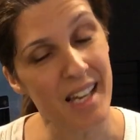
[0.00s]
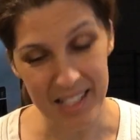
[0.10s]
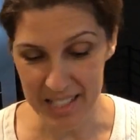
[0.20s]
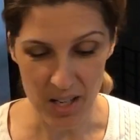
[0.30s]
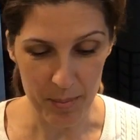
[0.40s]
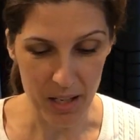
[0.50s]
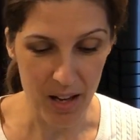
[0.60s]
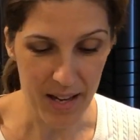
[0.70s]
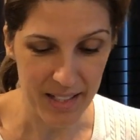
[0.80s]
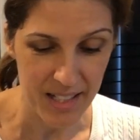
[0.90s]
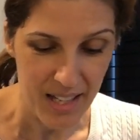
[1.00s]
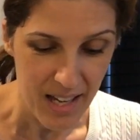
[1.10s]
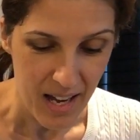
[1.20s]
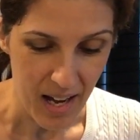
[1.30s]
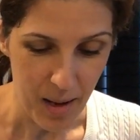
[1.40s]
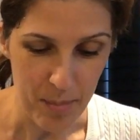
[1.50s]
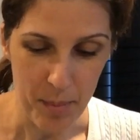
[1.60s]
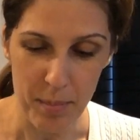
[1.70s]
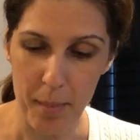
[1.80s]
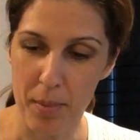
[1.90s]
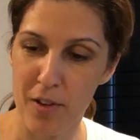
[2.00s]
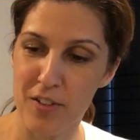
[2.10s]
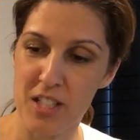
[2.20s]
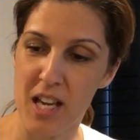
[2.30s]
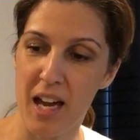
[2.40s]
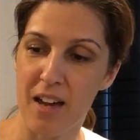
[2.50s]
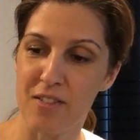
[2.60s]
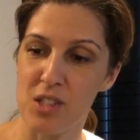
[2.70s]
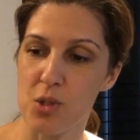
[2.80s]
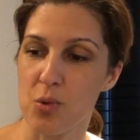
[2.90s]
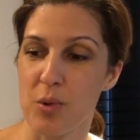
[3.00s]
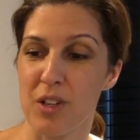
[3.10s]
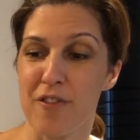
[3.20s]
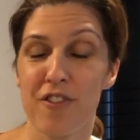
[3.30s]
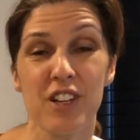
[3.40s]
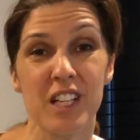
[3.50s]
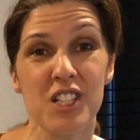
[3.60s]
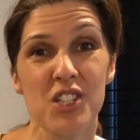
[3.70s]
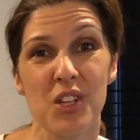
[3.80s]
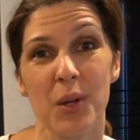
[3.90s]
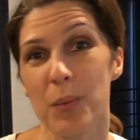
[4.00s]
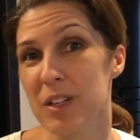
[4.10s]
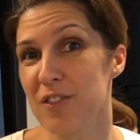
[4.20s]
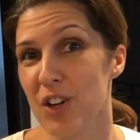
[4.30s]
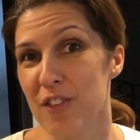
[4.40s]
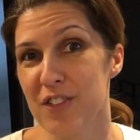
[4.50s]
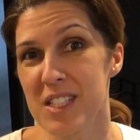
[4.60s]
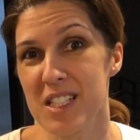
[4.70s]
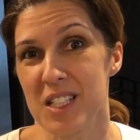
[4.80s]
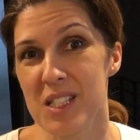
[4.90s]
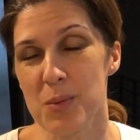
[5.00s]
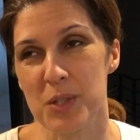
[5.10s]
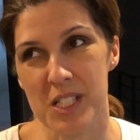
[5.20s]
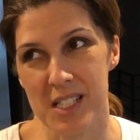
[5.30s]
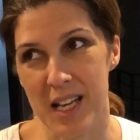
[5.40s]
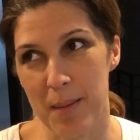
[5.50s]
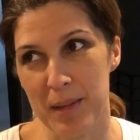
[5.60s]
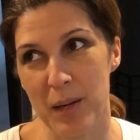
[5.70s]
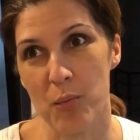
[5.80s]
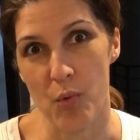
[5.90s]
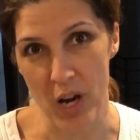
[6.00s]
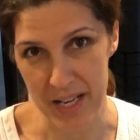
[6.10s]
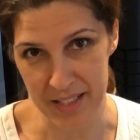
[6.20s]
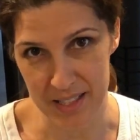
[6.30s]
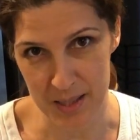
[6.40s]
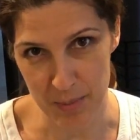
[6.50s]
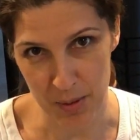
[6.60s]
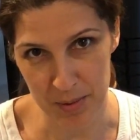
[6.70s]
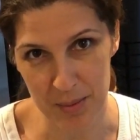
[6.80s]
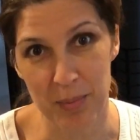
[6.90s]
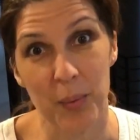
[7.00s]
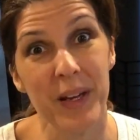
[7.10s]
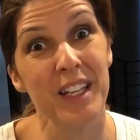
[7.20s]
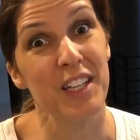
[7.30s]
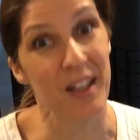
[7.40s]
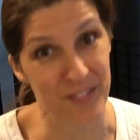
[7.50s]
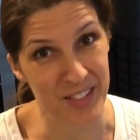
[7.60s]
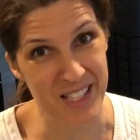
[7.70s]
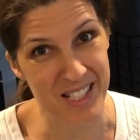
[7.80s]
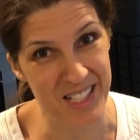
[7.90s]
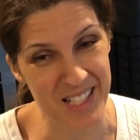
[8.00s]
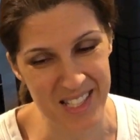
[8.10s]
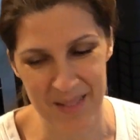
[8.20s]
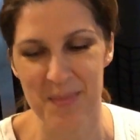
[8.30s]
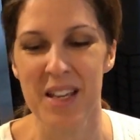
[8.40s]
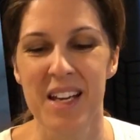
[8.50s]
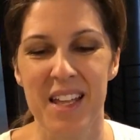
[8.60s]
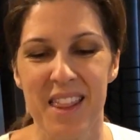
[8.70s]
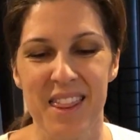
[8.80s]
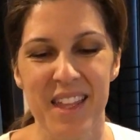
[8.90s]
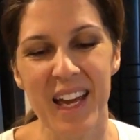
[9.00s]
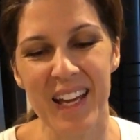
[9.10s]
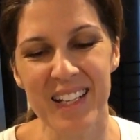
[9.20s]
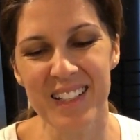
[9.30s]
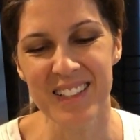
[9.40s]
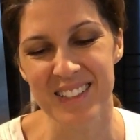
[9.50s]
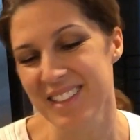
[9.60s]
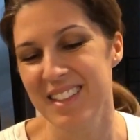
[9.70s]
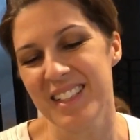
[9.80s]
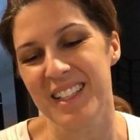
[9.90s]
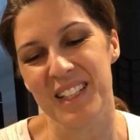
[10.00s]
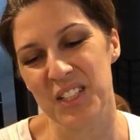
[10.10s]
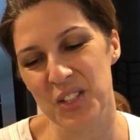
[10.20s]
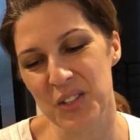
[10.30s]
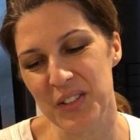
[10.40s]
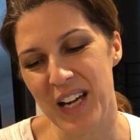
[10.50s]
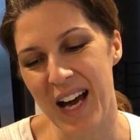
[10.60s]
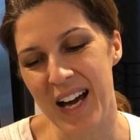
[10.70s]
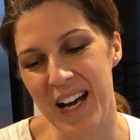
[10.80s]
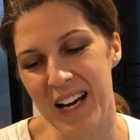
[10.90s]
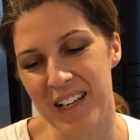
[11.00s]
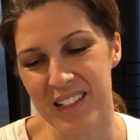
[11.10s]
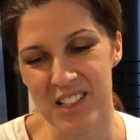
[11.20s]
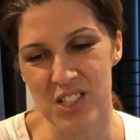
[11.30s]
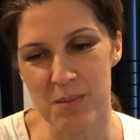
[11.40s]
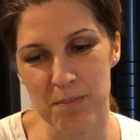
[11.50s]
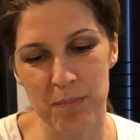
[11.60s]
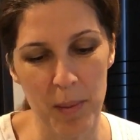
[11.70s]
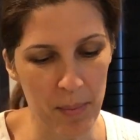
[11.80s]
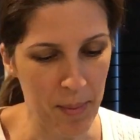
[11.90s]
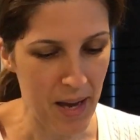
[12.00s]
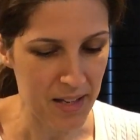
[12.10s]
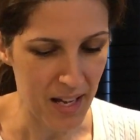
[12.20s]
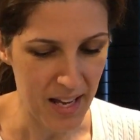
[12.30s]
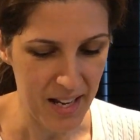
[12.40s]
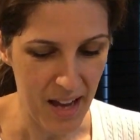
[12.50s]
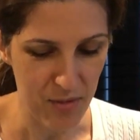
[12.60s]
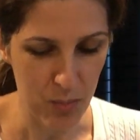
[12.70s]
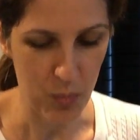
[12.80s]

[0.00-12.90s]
anytime you like, but perfect to have and store in your fridge so that when you've got visitors, which isn't happening right at this moment, but when you get visitors, then you can just pop them out and have them